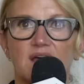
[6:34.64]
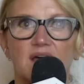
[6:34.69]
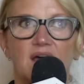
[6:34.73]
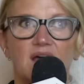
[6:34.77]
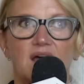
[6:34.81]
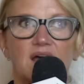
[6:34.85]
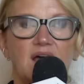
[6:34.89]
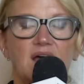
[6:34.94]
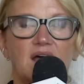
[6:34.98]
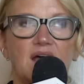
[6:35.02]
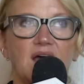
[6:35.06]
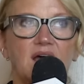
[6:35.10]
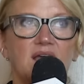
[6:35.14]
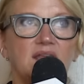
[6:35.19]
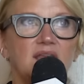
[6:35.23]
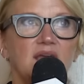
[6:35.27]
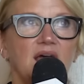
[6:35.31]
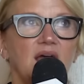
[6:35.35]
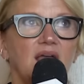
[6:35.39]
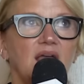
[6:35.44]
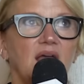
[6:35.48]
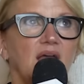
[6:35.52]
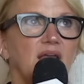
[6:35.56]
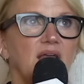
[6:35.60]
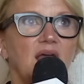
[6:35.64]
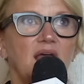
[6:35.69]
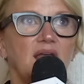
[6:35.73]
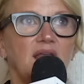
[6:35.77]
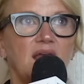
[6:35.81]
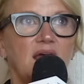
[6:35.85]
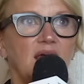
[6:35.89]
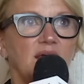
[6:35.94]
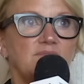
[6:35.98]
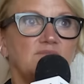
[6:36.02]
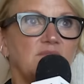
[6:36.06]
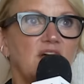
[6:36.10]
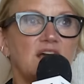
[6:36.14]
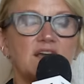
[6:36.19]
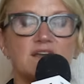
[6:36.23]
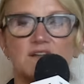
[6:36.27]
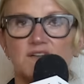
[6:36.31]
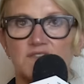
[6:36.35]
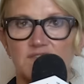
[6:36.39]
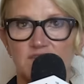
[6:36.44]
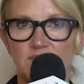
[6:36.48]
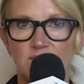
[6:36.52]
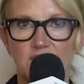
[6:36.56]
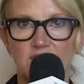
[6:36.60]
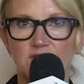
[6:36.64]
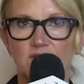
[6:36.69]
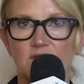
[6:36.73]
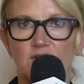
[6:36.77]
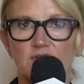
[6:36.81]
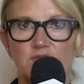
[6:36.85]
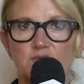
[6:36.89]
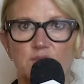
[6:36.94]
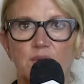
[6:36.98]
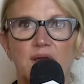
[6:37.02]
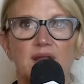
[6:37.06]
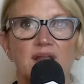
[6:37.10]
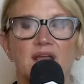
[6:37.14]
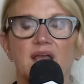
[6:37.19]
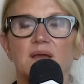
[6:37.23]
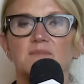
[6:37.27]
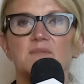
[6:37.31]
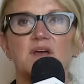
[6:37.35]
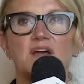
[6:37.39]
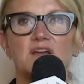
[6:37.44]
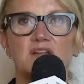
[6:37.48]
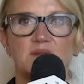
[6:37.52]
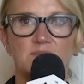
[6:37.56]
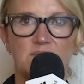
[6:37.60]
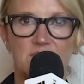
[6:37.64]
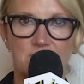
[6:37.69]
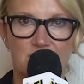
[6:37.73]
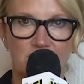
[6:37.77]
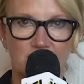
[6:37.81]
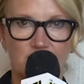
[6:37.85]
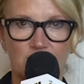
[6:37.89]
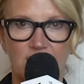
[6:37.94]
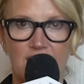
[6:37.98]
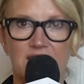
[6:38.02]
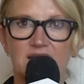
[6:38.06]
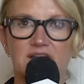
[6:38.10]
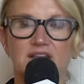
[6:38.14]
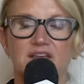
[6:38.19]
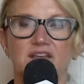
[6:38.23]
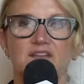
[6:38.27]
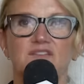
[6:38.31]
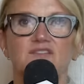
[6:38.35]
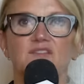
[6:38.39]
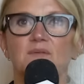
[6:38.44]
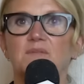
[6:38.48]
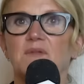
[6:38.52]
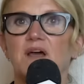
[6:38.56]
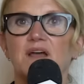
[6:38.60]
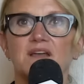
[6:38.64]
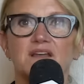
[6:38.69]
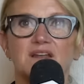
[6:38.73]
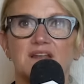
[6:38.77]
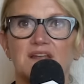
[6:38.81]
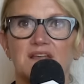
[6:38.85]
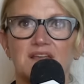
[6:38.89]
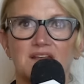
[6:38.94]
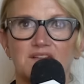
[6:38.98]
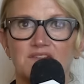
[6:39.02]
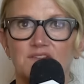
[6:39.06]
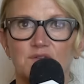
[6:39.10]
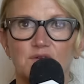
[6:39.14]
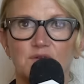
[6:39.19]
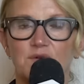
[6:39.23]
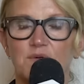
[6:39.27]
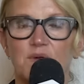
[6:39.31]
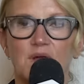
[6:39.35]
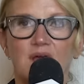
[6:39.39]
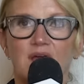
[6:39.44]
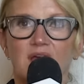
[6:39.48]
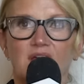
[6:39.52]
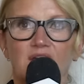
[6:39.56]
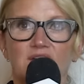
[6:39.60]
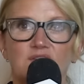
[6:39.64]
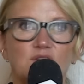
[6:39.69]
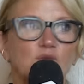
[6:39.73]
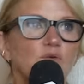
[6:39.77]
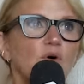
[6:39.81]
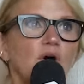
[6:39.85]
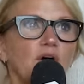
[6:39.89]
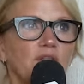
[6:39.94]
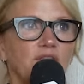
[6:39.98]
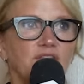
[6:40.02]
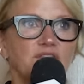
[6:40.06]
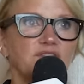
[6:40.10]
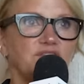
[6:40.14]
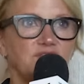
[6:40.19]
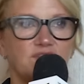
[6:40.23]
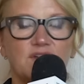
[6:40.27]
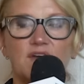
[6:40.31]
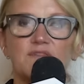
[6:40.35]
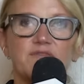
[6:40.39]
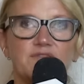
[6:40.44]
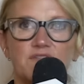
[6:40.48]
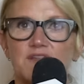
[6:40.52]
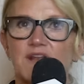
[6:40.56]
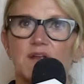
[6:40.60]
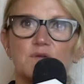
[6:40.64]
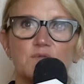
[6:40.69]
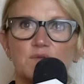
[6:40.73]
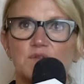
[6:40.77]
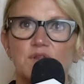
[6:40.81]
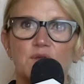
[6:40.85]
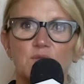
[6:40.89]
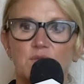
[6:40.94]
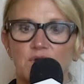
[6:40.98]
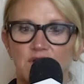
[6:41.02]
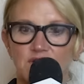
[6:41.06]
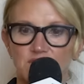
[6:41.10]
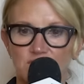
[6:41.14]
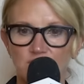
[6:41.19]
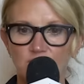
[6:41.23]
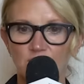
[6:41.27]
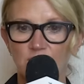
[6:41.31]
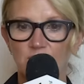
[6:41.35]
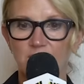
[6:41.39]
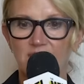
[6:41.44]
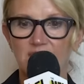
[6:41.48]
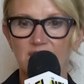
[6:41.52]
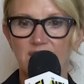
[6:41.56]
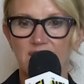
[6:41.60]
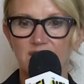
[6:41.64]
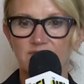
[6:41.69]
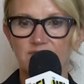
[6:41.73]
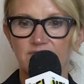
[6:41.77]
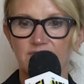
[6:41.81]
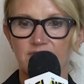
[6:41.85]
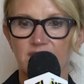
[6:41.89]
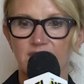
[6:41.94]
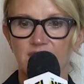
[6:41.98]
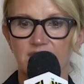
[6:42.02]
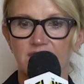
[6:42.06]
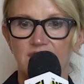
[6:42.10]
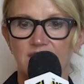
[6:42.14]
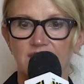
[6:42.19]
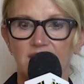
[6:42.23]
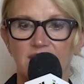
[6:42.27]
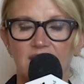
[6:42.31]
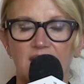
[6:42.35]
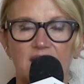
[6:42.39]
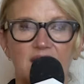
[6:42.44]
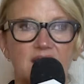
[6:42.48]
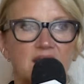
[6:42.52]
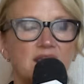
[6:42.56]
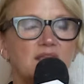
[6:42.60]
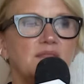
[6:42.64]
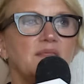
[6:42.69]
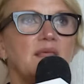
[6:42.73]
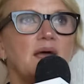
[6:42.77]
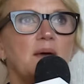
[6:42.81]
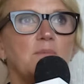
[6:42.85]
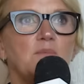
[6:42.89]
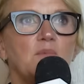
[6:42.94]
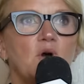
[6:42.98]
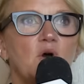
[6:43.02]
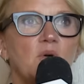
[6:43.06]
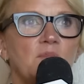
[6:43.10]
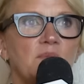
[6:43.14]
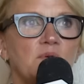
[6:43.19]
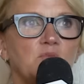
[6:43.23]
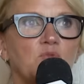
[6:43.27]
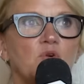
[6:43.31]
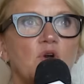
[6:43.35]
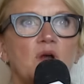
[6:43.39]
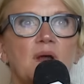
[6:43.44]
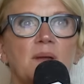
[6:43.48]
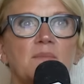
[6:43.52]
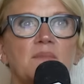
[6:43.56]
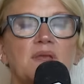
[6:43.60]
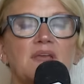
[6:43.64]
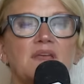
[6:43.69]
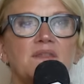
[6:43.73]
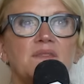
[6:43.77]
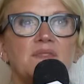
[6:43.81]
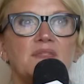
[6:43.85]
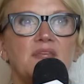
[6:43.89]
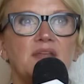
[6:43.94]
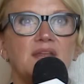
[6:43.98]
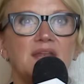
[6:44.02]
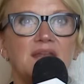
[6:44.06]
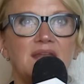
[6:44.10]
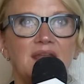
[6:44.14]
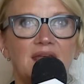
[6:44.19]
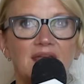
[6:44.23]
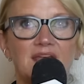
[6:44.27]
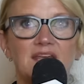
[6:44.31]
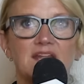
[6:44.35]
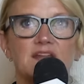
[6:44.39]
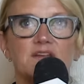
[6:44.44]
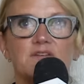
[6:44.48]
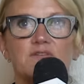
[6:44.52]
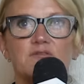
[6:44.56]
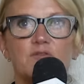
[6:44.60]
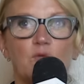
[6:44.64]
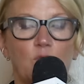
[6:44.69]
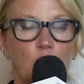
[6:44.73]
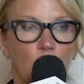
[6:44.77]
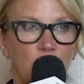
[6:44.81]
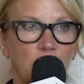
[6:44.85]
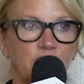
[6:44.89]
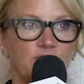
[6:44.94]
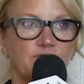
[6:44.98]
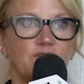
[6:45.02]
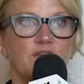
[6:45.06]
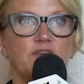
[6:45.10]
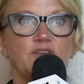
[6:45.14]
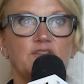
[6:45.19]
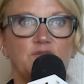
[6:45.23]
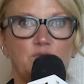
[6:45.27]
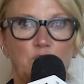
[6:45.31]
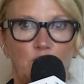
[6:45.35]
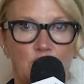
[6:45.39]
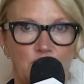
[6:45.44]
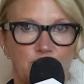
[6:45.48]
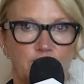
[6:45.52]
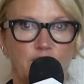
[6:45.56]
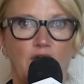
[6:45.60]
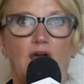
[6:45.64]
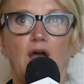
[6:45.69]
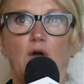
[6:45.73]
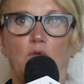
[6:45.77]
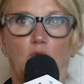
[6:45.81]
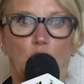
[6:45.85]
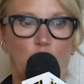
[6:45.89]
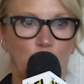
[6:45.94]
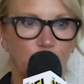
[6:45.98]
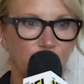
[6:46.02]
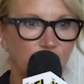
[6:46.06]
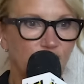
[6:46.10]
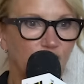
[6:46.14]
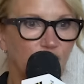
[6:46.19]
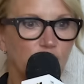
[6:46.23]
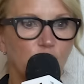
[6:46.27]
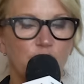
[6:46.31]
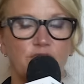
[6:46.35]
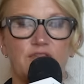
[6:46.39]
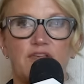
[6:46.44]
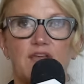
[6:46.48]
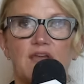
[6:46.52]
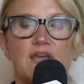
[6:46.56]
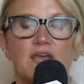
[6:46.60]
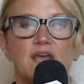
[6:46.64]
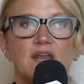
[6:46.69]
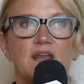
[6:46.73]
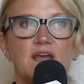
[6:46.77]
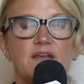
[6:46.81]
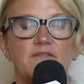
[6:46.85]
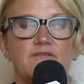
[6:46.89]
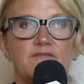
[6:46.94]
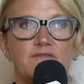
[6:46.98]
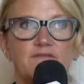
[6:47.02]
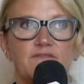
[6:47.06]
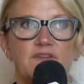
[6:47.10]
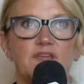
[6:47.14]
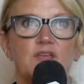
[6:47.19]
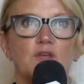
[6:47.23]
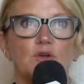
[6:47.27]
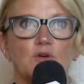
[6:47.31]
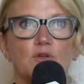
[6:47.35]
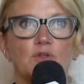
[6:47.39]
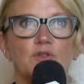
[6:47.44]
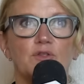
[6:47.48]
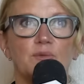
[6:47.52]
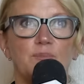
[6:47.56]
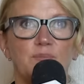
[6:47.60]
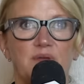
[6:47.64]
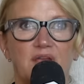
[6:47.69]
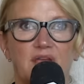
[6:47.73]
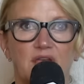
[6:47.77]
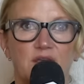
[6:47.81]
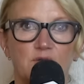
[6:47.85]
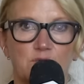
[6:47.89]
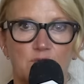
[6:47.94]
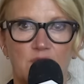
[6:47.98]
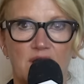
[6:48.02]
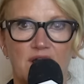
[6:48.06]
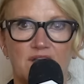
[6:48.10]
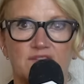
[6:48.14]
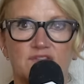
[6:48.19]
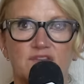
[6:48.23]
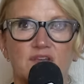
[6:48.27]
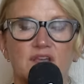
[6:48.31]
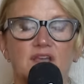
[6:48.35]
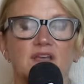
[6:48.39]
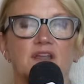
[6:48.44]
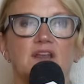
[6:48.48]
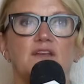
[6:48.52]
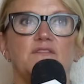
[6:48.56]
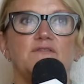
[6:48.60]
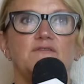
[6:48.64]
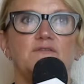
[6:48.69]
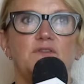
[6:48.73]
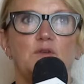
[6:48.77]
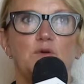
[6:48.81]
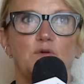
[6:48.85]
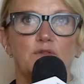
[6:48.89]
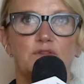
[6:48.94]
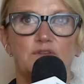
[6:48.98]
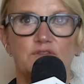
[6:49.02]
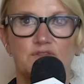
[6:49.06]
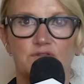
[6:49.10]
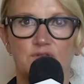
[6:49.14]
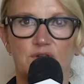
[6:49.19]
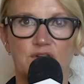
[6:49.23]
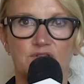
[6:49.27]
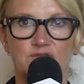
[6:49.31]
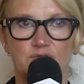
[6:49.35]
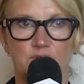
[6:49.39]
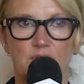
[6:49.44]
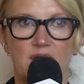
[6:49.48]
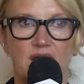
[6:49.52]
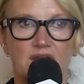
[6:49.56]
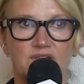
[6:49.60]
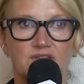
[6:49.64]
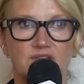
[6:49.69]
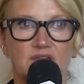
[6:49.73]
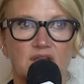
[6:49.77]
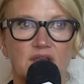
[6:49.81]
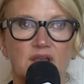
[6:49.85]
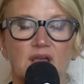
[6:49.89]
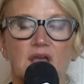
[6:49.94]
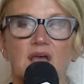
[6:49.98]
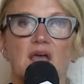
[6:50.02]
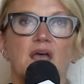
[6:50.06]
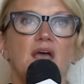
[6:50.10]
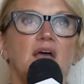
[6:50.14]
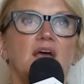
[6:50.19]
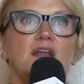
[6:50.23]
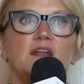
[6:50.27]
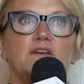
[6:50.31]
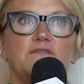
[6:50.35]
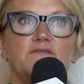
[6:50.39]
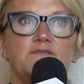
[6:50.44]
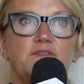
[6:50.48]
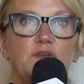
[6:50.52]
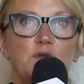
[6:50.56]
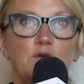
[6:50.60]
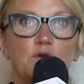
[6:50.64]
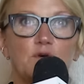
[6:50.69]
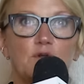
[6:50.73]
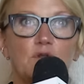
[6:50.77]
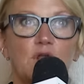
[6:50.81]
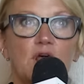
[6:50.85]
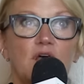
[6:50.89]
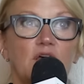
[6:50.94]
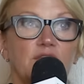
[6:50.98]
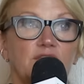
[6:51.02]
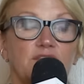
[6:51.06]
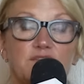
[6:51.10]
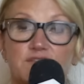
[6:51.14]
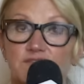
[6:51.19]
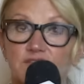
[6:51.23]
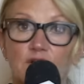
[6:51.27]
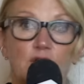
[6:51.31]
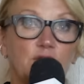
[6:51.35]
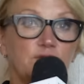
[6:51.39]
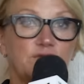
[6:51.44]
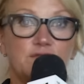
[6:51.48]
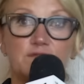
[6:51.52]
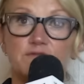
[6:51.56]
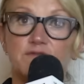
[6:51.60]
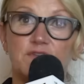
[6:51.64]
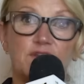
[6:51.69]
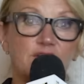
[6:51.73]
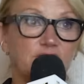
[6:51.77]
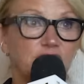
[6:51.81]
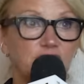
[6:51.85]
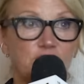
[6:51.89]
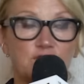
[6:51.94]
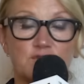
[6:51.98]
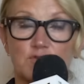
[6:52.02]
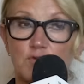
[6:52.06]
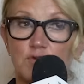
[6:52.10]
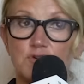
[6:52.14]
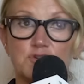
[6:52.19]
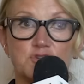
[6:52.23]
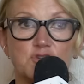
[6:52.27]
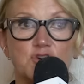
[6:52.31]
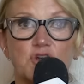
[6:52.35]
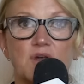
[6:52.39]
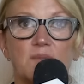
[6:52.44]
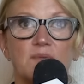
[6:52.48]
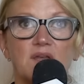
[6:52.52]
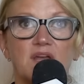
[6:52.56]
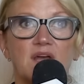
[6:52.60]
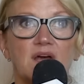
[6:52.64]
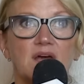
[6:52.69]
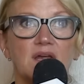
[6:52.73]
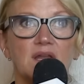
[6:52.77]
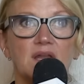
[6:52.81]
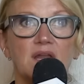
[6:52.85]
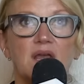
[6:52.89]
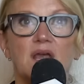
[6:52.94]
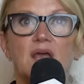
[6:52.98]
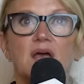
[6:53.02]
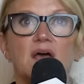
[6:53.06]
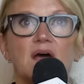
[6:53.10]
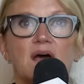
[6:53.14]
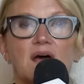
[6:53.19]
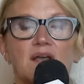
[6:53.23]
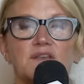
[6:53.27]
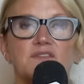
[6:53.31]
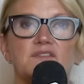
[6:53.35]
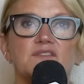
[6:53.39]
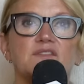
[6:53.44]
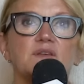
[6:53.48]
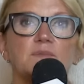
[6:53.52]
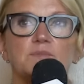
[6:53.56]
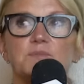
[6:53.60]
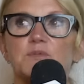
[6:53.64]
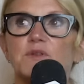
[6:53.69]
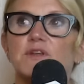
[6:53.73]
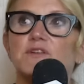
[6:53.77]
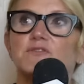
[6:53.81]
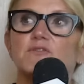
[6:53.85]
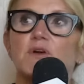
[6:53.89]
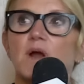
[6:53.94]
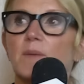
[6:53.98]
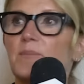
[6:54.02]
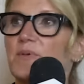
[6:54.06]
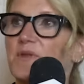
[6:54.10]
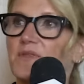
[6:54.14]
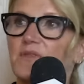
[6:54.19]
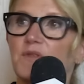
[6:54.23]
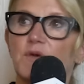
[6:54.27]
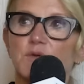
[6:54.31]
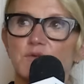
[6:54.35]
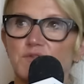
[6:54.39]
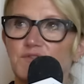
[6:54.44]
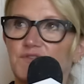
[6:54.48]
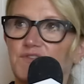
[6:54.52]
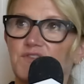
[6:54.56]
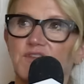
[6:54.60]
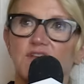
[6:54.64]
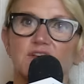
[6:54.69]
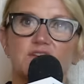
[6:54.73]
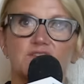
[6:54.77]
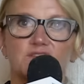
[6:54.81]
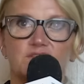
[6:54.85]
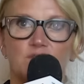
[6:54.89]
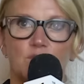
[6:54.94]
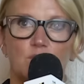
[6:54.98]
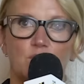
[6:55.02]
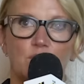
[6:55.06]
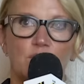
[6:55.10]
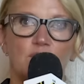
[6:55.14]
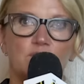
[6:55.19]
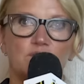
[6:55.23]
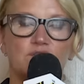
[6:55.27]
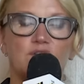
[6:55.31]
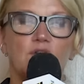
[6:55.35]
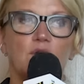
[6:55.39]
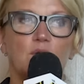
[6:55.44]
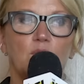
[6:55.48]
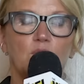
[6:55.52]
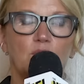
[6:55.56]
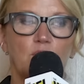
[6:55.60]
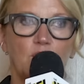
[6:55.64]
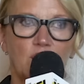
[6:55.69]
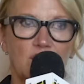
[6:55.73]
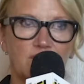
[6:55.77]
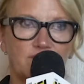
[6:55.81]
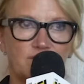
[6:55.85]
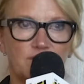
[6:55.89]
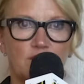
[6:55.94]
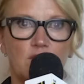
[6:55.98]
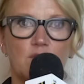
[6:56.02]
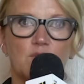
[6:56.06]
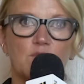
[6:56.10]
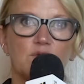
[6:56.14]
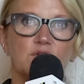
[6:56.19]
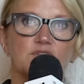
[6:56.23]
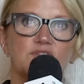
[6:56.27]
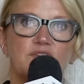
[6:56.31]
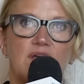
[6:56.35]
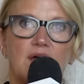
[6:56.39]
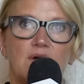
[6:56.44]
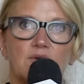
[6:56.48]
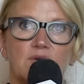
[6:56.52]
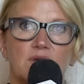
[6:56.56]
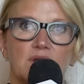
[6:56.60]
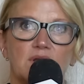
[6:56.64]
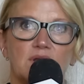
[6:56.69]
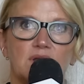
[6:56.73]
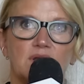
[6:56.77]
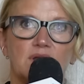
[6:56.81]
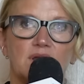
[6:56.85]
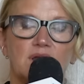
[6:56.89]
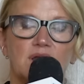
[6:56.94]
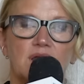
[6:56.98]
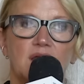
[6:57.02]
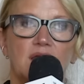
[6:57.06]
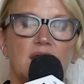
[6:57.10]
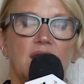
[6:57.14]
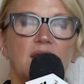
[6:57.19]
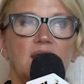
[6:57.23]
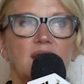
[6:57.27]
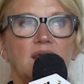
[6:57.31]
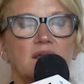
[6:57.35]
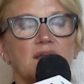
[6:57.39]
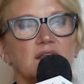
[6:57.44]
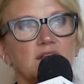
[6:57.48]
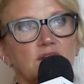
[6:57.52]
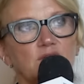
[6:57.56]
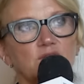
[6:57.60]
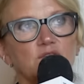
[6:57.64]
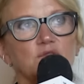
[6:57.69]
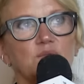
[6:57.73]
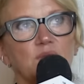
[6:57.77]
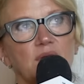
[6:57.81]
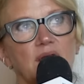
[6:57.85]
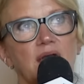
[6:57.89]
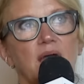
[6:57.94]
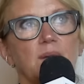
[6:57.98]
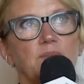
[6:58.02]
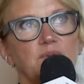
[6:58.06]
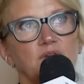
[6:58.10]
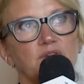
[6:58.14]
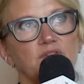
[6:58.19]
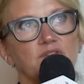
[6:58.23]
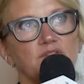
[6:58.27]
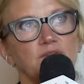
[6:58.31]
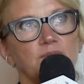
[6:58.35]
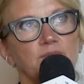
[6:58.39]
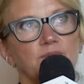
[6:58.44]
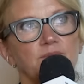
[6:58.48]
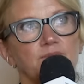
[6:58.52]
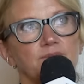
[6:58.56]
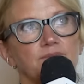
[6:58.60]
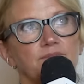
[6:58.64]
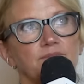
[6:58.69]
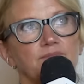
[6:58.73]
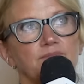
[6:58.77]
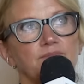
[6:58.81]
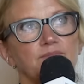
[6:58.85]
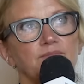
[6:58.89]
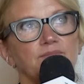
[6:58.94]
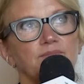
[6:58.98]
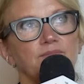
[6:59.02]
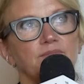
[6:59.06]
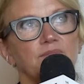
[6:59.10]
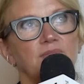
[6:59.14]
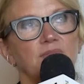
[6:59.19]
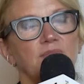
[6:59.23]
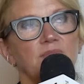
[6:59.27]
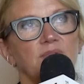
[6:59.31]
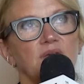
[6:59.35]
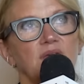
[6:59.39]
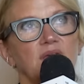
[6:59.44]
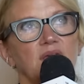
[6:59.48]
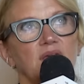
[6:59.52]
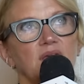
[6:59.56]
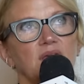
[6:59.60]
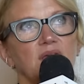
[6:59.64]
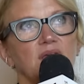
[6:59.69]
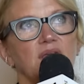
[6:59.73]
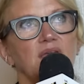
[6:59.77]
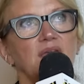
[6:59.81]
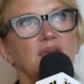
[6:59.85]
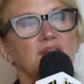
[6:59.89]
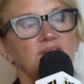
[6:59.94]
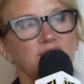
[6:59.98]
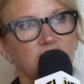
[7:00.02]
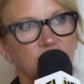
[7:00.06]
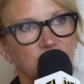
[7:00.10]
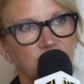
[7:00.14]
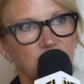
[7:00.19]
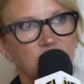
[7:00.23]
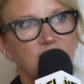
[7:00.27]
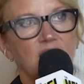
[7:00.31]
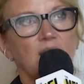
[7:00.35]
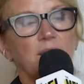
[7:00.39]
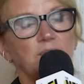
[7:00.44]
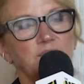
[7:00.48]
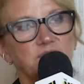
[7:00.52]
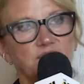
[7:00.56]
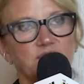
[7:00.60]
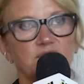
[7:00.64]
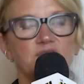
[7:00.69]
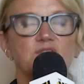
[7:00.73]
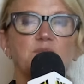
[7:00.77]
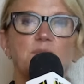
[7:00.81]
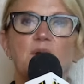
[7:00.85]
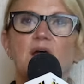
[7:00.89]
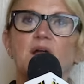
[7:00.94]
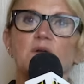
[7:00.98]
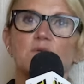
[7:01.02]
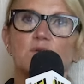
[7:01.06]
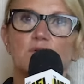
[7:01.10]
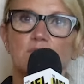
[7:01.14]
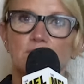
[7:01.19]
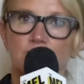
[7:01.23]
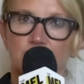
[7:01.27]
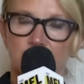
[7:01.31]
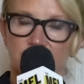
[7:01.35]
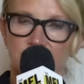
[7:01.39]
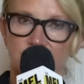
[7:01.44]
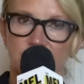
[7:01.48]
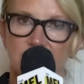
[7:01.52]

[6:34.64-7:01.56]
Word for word: I, I, I, I, am not going to see my daughter's wedding. I'm not going to meet my grandkids. I'm not going to get to do all this stuff that I really want to do in my life. And in that moment where I'm in the negative, what if this? What if that? What if the other thing? And I feel the pain rising and I feel the stress rising and I feel the self inflicted torture coming on, I simply drop in those six words What if it all works out? And here's what happens it stops the spiral.